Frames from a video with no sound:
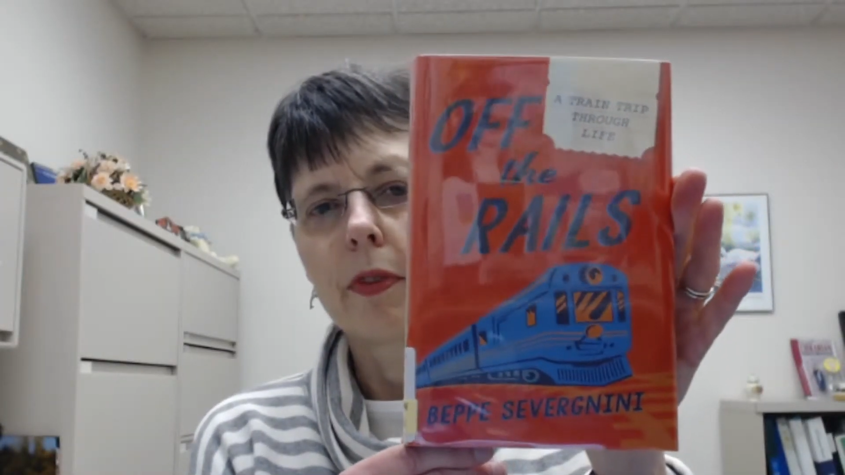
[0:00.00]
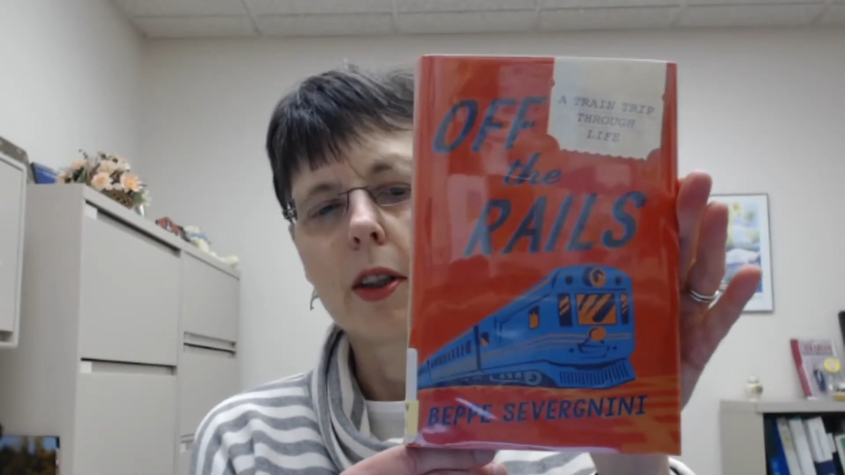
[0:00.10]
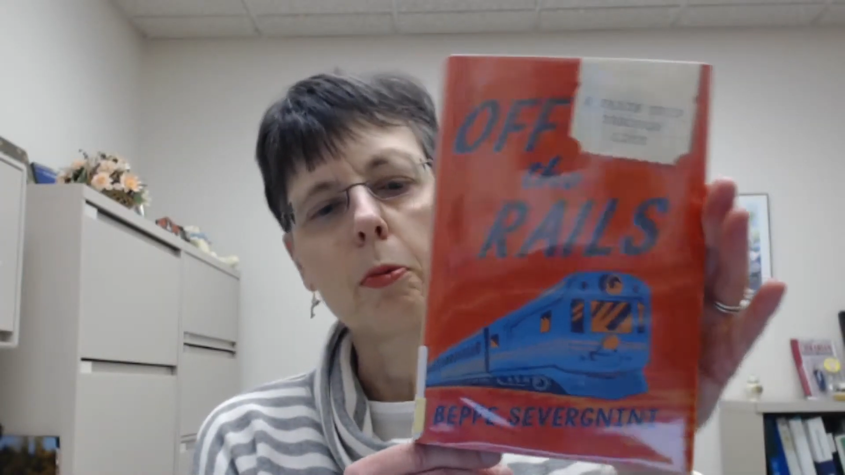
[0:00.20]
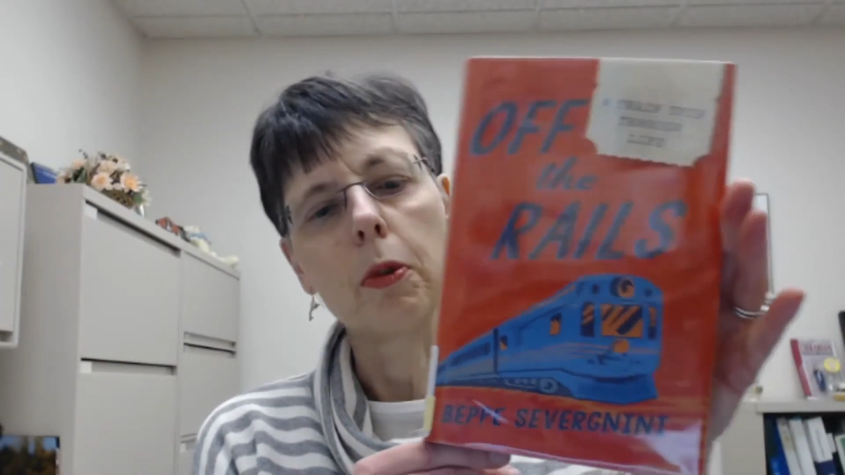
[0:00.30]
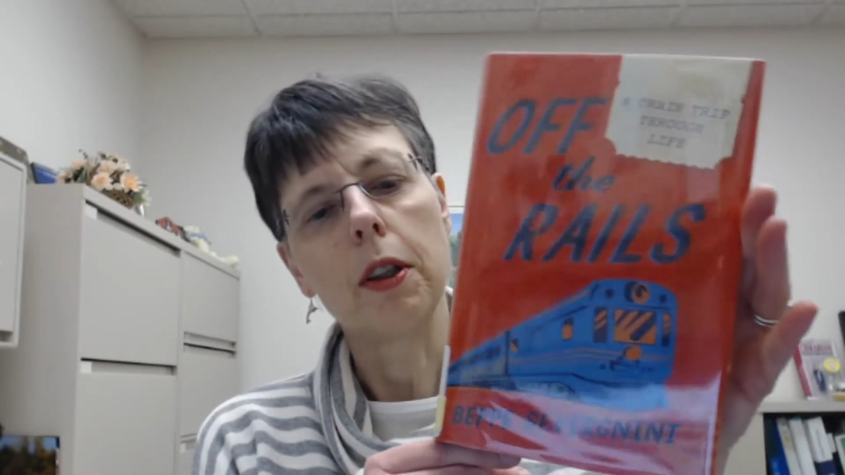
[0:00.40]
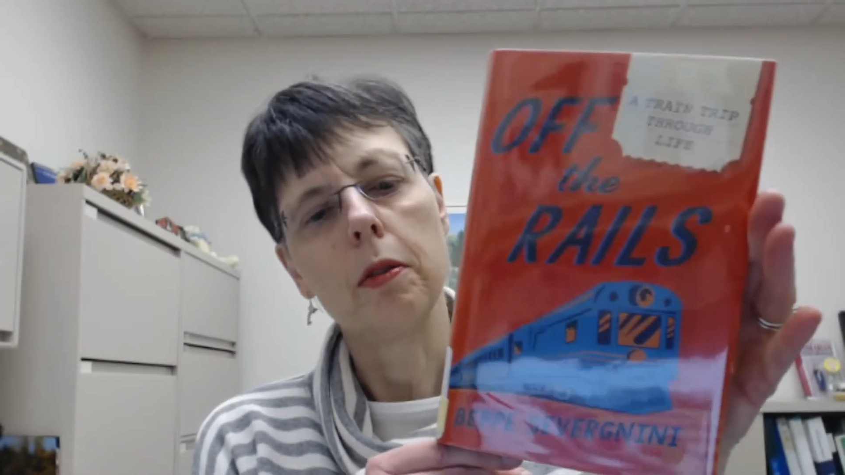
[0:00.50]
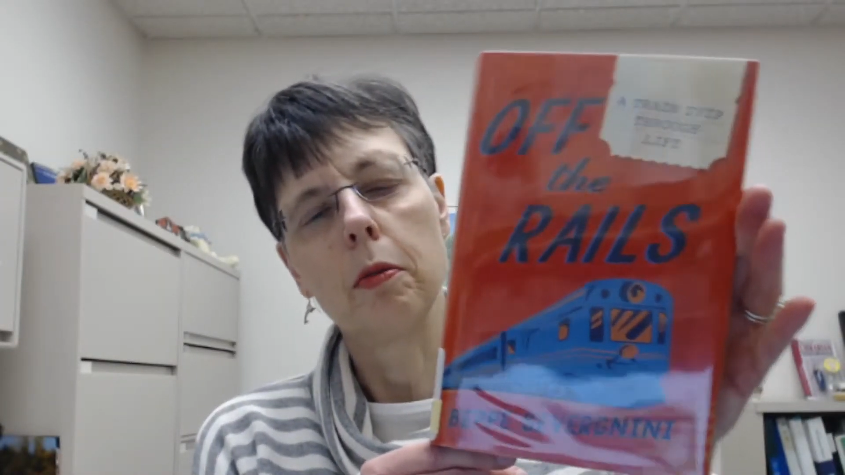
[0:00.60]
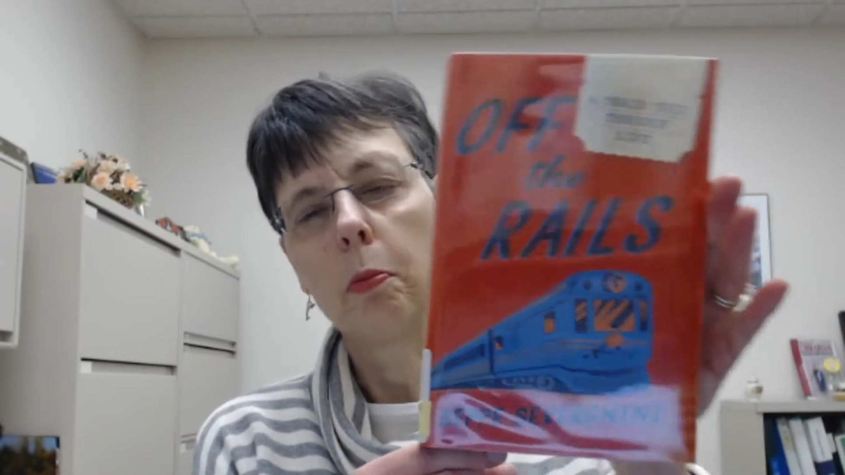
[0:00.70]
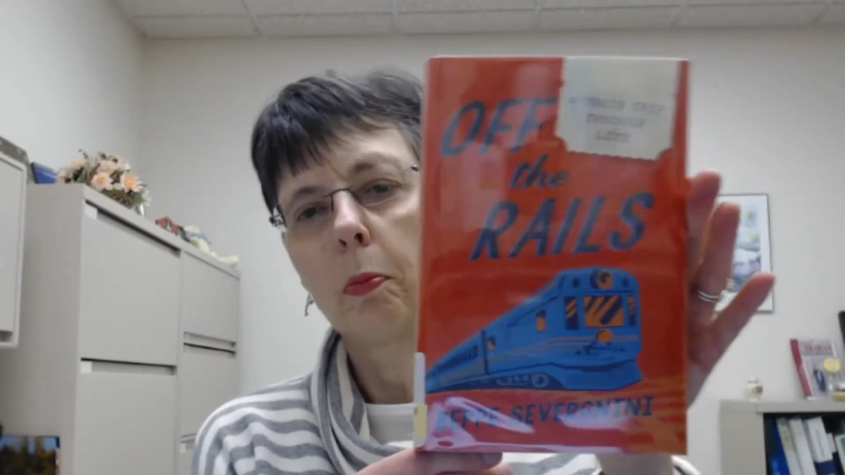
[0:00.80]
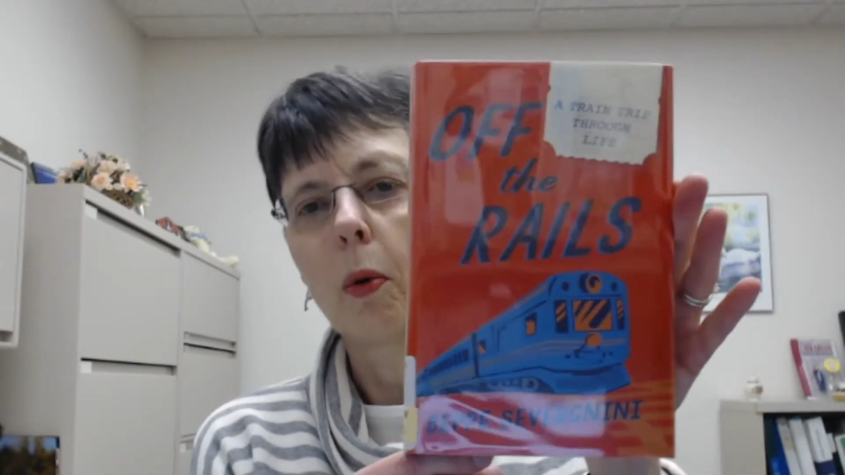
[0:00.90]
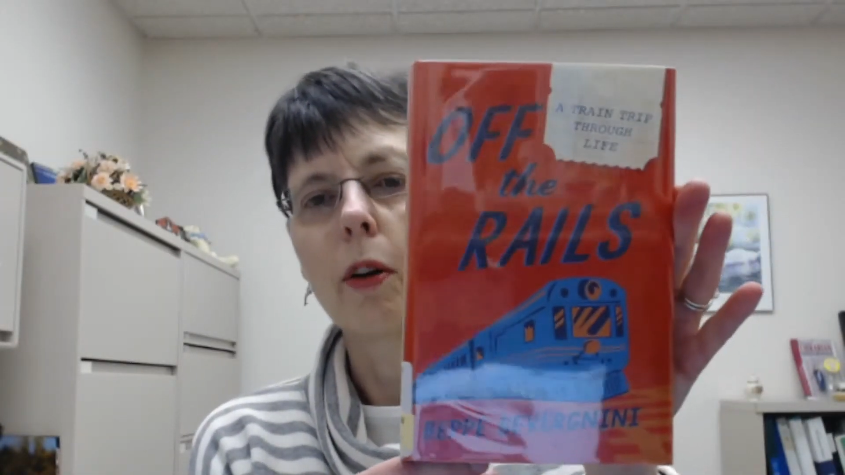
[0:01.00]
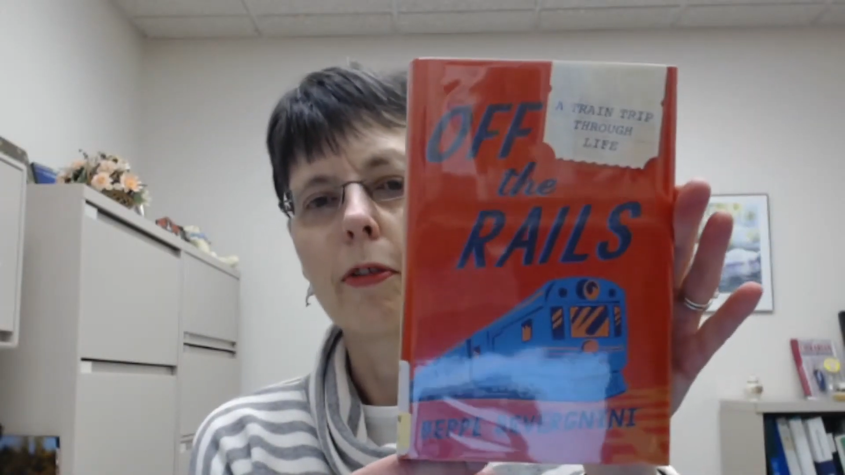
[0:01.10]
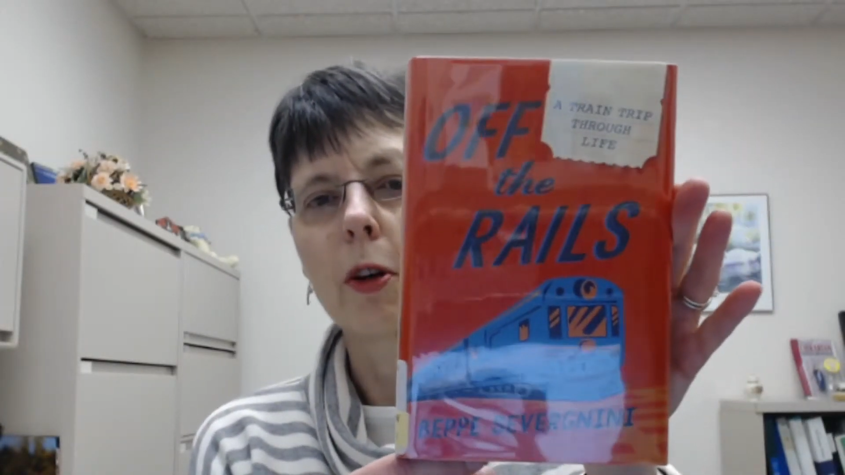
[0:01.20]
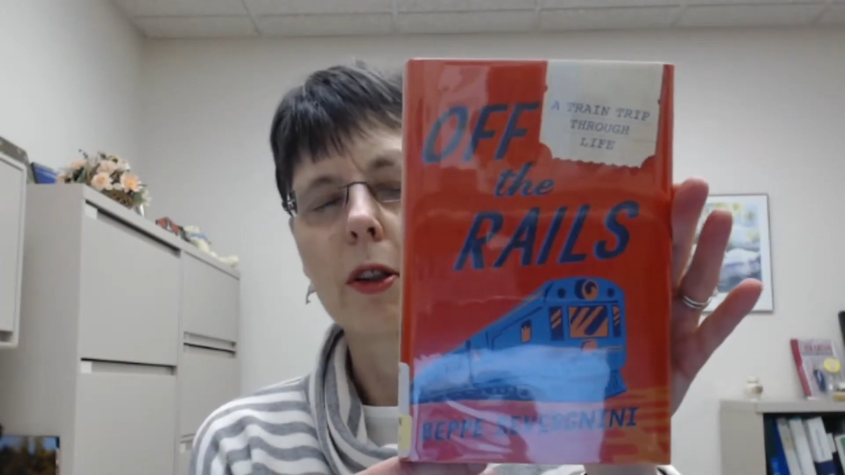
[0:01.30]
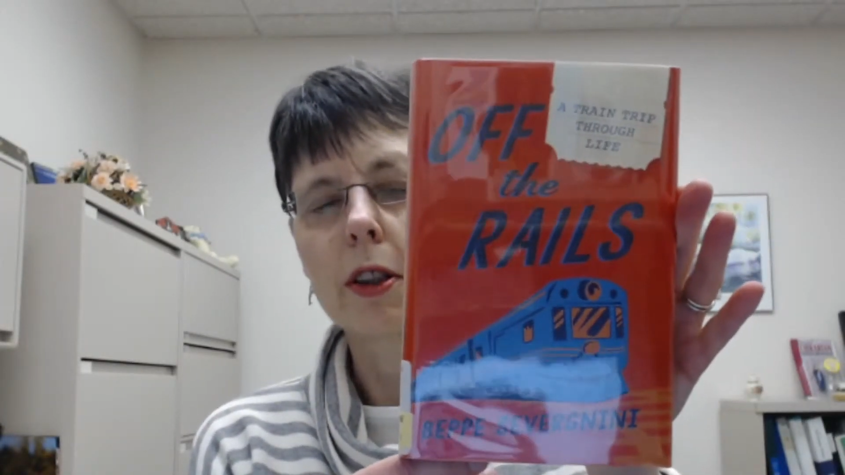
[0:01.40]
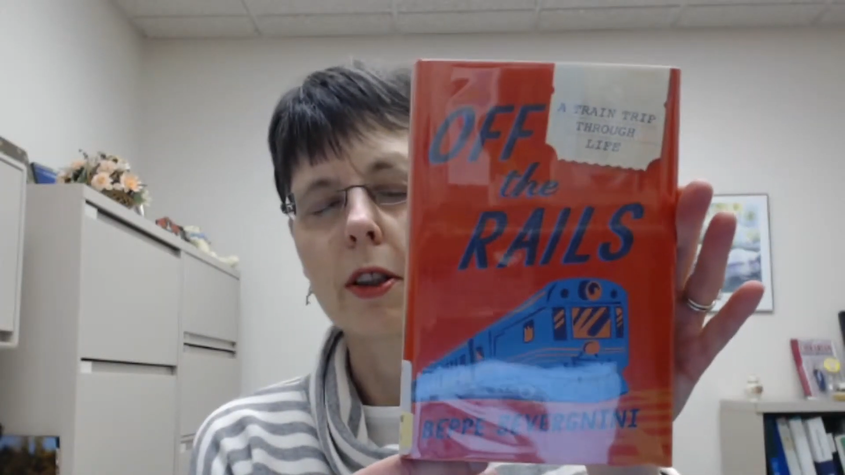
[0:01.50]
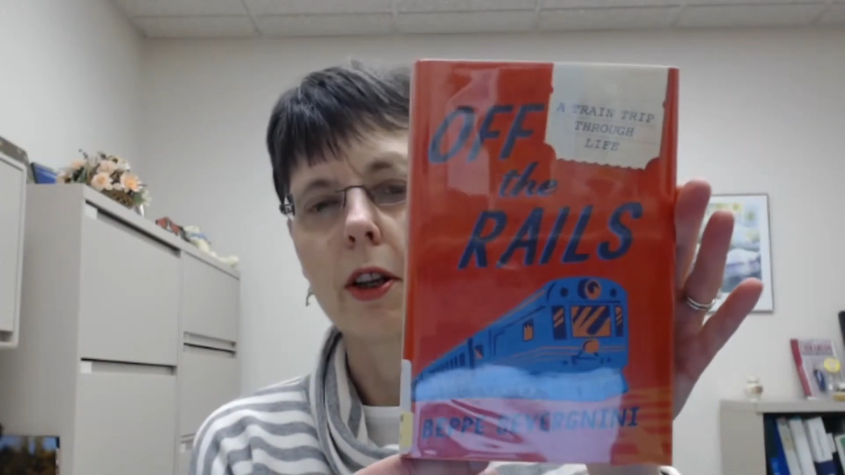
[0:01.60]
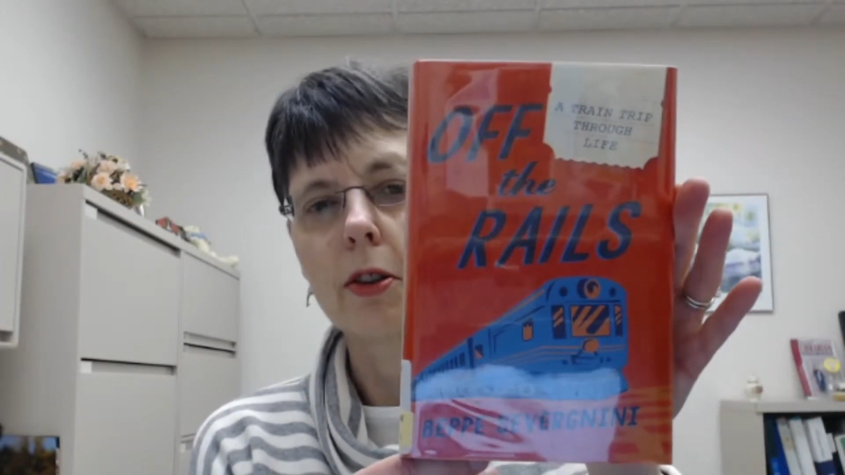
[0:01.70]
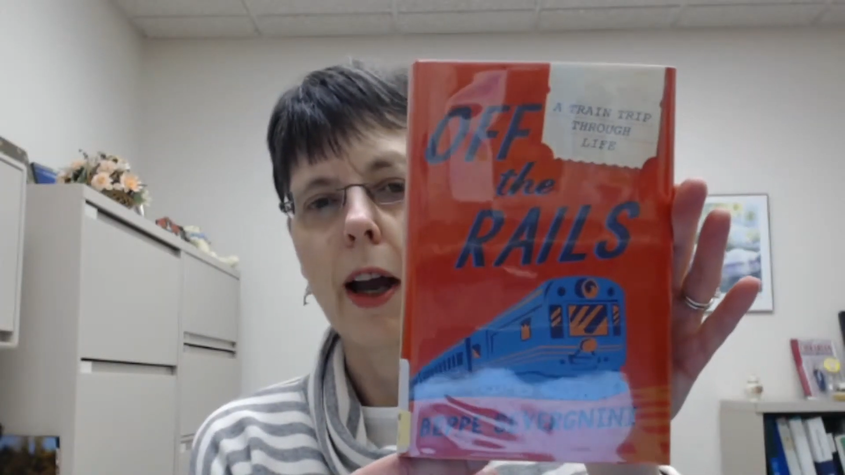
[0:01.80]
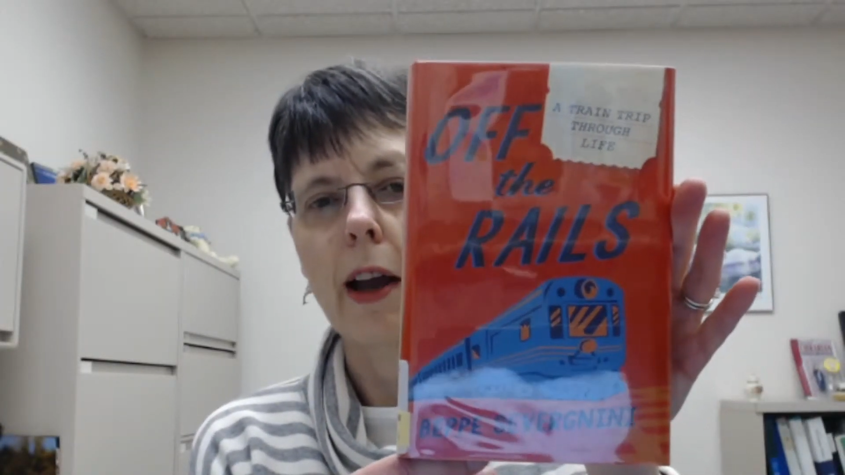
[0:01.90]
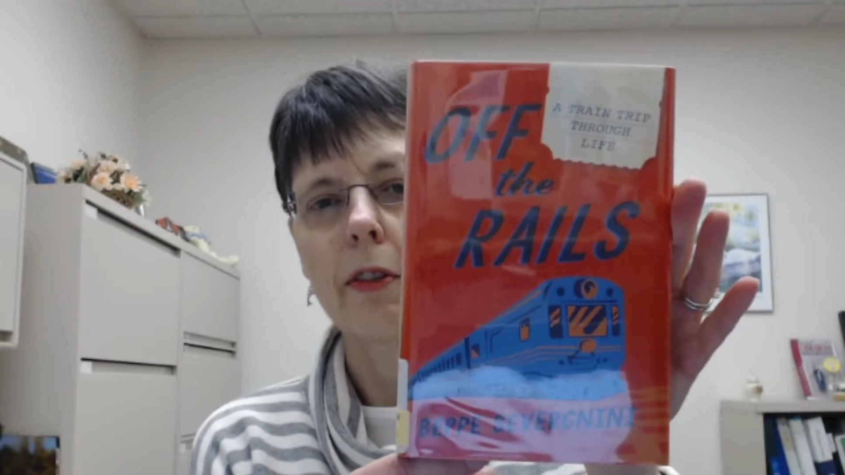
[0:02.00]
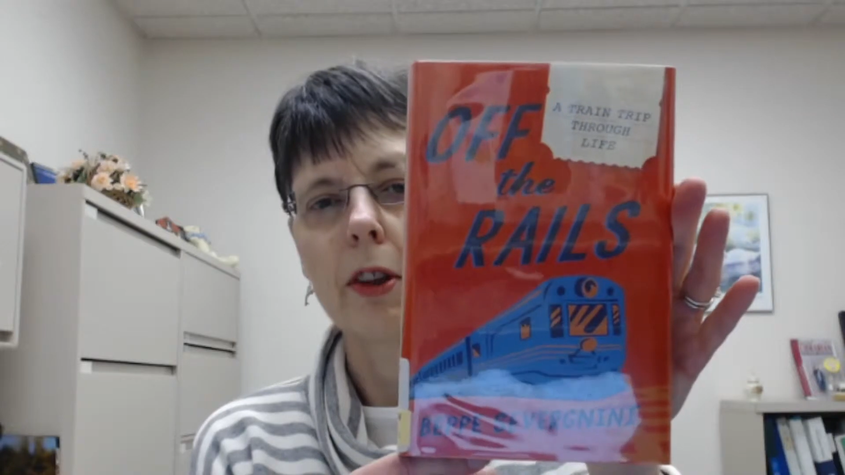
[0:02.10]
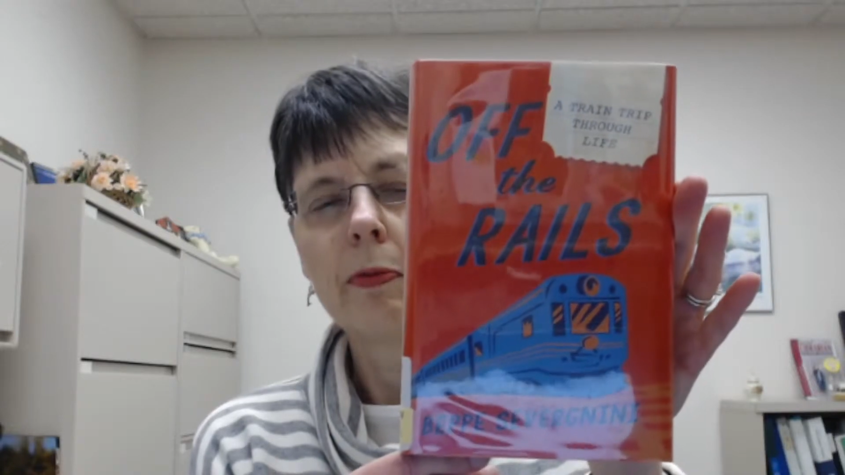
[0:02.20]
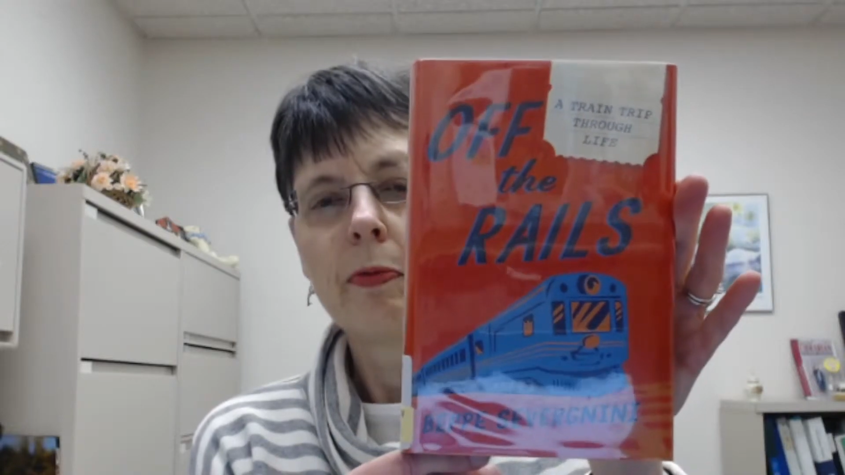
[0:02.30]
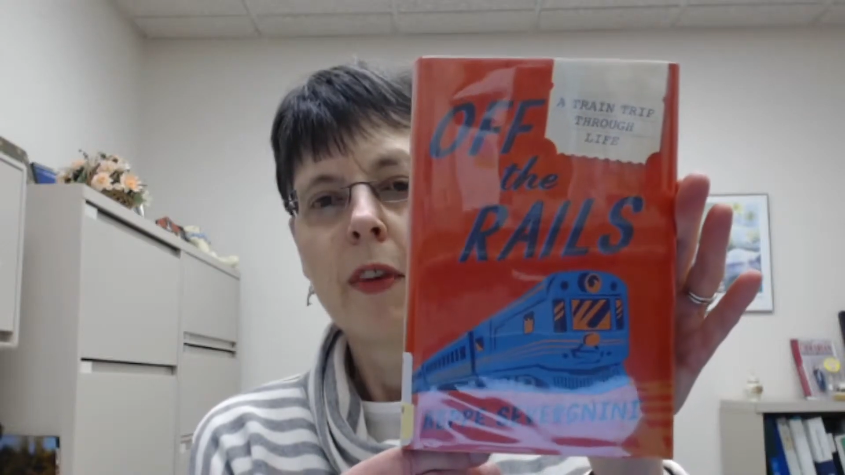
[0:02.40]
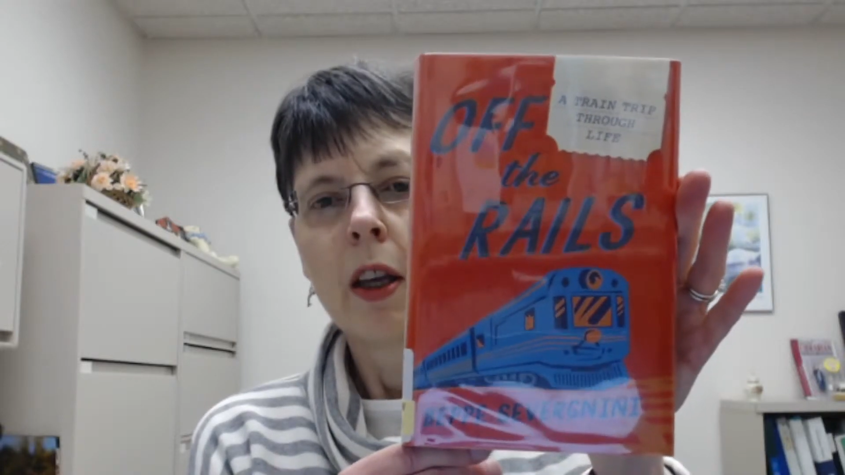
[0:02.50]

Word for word: this one more focused on travel.